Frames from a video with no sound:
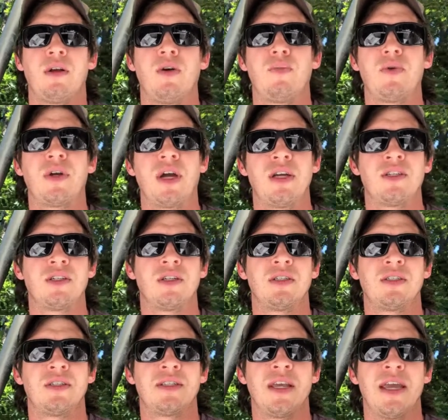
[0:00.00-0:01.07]
I hope you guys are
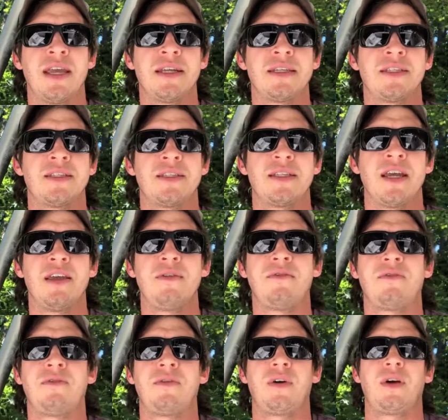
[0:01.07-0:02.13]
staying
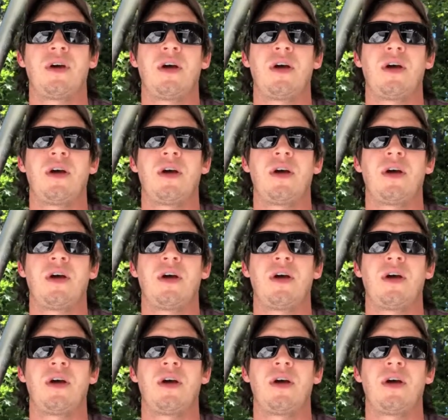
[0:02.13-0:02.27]
safe.